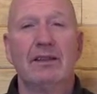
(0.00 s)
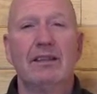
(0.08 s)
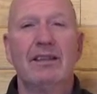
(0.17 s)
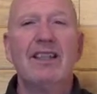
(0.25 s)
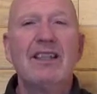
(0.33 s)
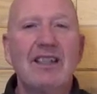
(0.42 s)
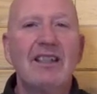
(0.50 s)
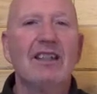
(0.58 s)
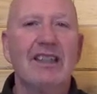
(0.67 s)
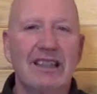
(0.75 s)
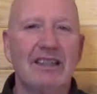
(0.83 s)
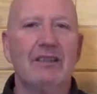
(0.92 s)
This can
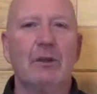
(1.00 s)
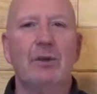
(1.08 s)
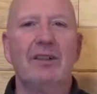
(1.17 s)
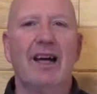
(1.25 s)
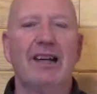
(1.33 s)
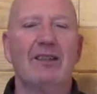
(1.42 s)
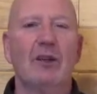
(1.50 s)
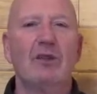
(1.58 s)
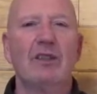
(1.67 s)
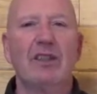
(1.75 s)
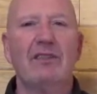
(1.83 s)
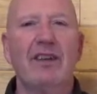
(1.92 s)
lead to a
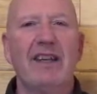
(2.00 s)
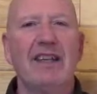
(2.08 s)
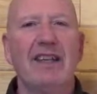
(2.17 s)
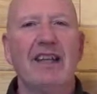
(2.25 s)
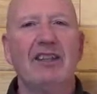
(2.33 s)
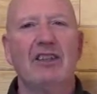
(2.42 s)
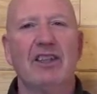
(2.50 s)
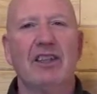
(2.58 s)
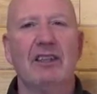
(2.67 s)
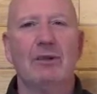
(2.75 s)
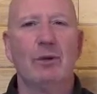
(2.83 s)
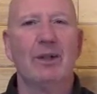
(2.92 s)
diagnosis of
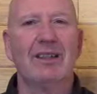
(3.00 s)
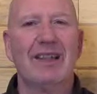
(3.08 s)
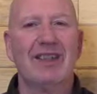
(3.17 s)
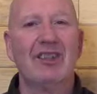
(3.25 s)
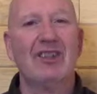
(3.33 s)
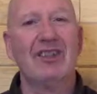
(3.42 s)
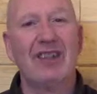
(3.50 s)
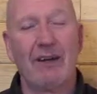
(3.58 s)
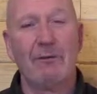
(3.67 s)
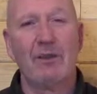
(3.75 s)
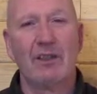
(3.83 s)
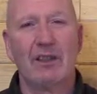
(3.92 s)
ADHD or attention
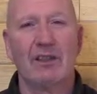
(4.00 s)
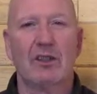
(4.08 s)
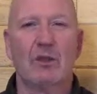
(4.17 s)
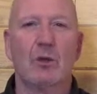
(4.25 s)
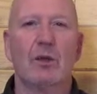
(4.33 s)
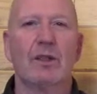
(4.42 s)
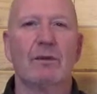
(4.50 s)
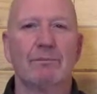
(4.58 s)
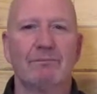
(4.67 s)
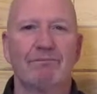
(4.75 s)
deficit disorder.